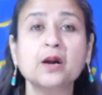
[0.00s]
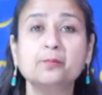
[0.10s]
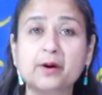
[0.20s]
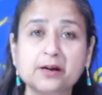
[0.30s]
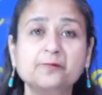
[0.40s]

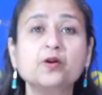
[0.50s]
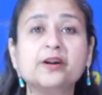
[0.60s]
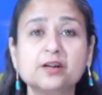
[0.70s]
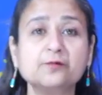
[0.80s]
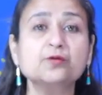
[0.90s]
but if your
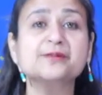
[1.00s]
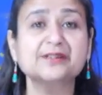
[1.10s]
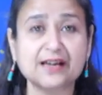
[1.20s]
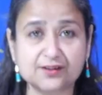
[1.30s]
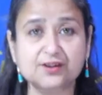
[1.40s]
interview is
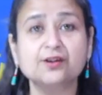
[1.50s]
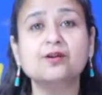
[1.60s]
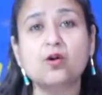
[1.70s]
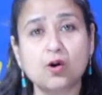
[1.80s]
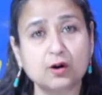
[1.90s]
next
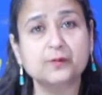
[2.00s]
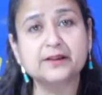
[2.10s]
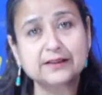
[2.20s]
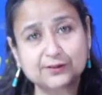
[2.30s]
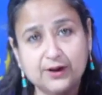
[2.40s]
year or
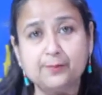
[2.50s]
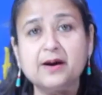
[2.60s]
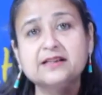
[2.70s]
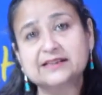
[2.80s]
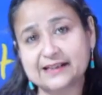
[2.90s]
within 3
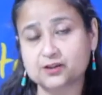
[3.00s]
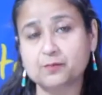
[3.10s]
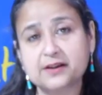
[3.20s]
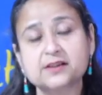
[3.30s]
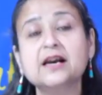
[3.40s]
months, 6
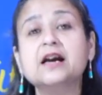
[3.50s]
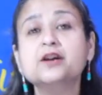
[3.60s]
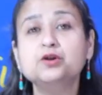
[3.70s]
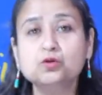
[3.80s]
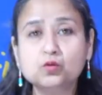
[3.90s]
months,
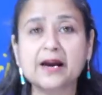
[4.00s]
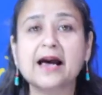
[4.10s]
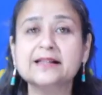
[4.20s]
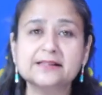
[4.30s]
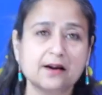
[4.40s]
you
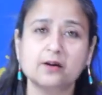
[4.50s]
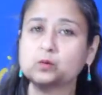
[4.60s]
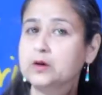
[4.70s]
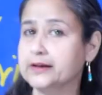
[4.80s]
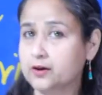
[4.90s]
can
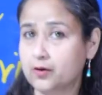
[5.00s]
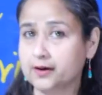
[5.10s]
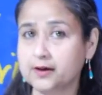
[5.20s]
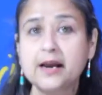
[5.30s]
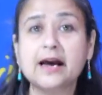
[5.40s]
start working on
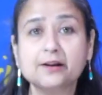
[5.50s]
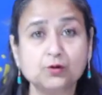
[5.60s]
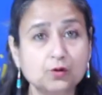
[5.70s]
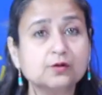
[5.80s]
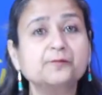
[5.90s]
it.
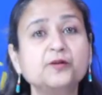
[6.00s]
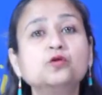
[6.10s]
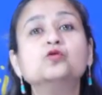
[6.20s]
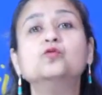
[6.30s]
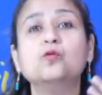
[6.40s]
And those of
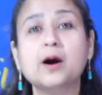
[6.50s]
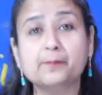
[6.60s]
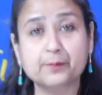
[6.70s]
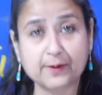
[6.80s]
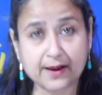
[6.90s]
you who are
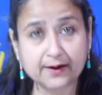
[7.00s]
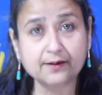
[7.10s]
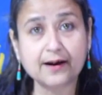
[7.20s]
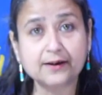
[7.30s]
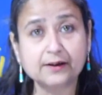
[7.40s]

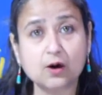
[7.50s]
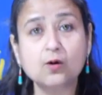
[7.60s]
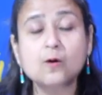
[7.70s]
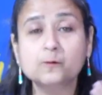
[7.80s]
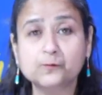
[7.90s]
preparing right
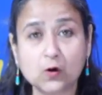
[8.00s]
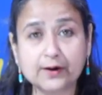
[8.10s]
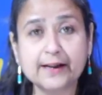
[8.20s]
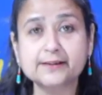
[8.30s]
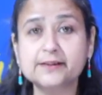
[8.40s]
now
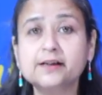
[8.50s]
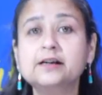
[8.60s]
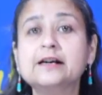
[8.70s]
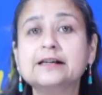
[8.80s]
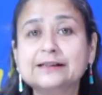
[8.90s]
for next
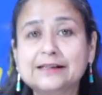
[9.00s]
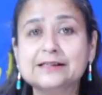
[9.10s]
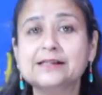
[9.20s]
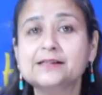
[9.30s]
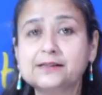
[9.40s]
year,
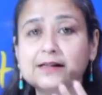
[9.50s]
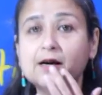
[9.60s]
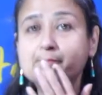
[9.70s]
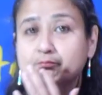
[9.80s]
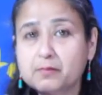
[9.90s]
this is
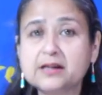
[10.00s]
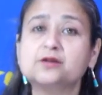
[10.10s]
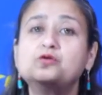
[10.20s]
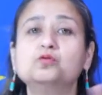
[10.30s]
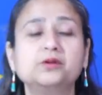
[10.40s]
a
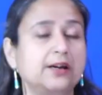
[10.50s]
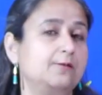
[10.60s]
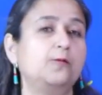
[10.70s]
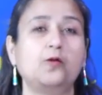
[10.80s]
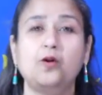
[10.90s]
must-do
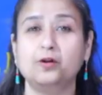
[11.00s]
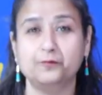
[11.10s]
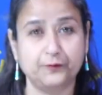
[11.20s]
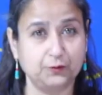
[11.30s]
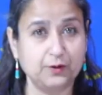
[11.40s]
thing for all
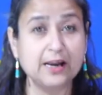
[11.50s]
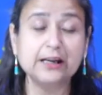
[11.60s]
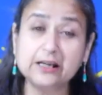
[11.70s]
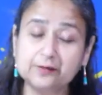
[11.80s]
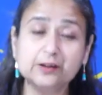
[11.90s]
of you.
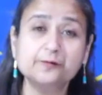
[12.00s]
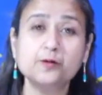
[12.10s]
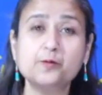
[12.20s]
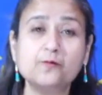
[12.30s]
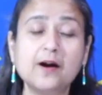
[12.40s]
Even if
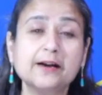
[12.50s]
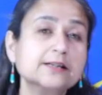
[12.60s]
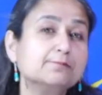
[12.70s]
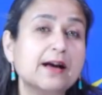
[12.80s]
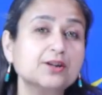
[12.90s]
your profile
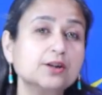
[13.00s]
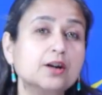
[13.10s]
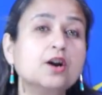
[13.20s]
is matching,